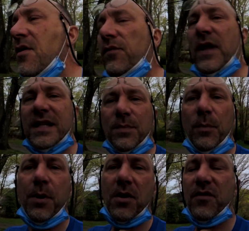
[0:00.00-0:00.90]

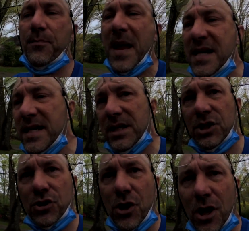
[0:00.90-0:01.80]
flexible part of a bendy
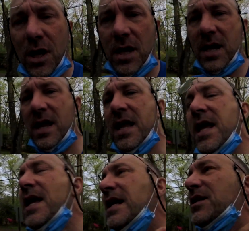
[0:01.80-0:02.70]
straw.
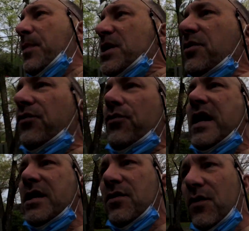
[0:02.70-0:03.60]
It's a bunch of
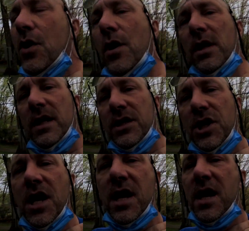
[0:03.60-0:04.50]
rings of
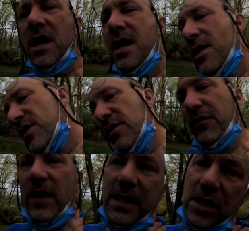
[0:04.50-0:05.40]
cartilage that are
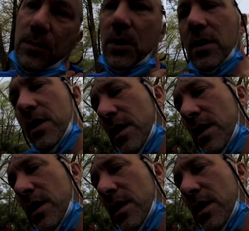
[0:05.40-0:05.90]
flexible.